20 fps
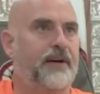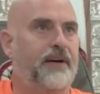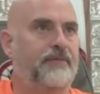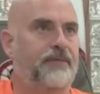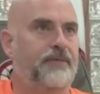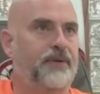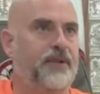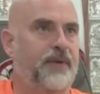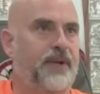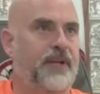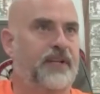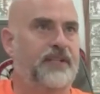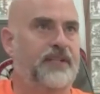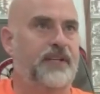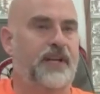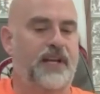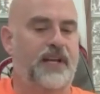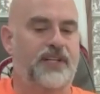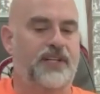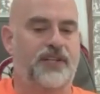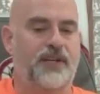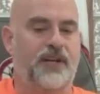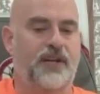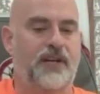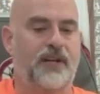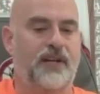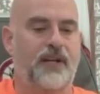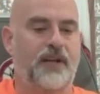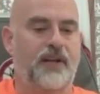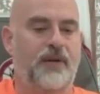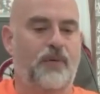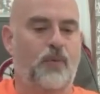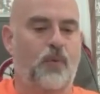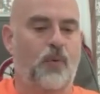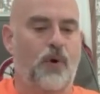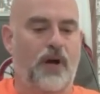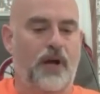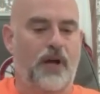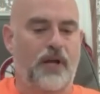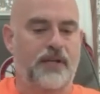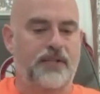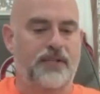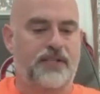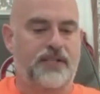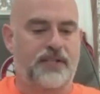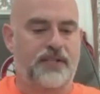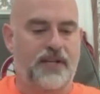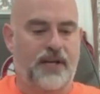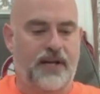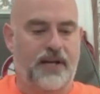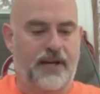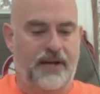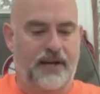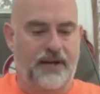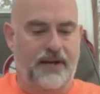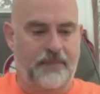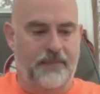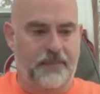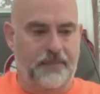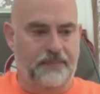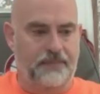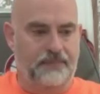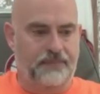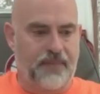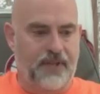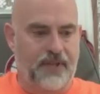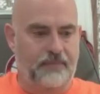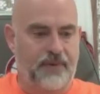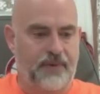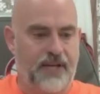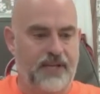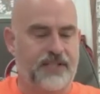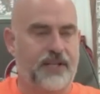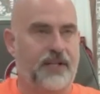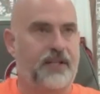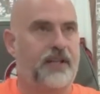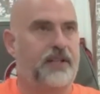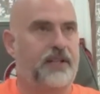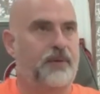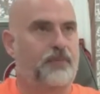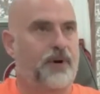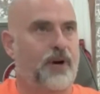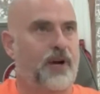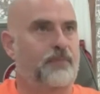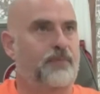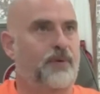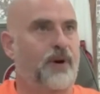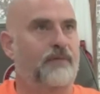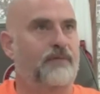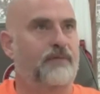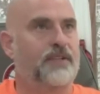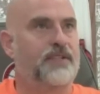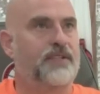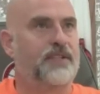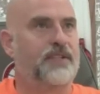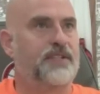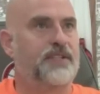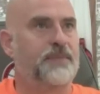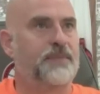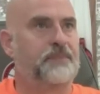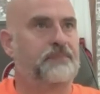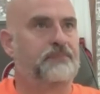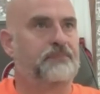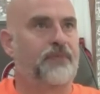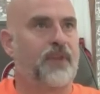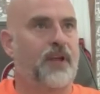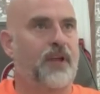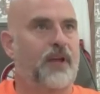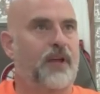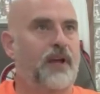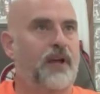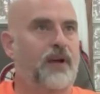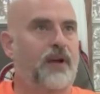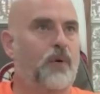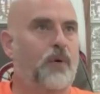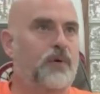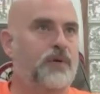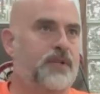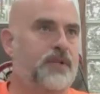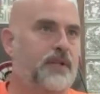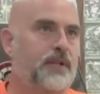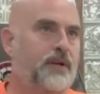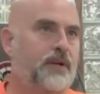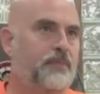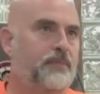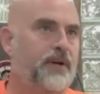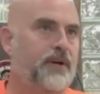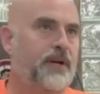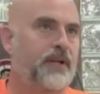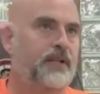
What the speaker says: for the Métis Nation was basically the Prairie provinces. It goes a little bit